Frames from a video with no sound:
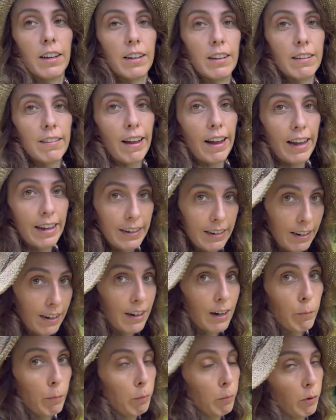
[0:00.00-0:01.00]
is adding a
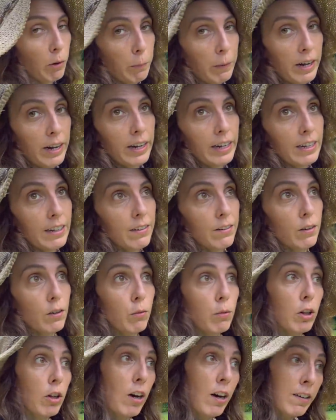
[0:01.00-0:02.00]
couple more pines,
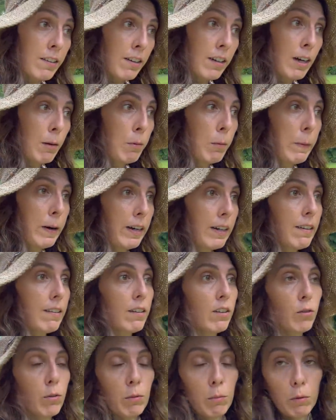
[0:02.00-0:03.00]
because we lost a couple pines
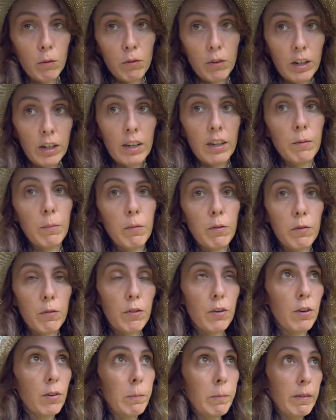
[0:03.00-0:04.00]
since we moved in
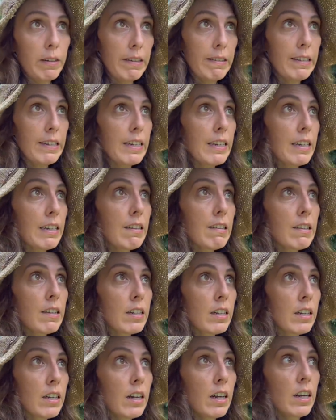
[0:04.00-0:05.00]
from
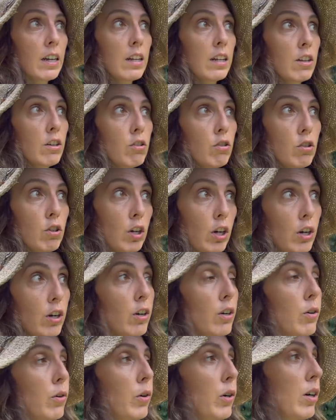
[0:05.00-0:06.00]
disease.
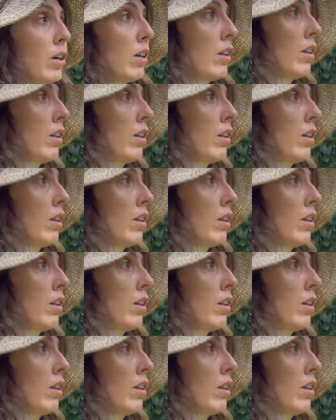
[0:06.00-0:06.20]
So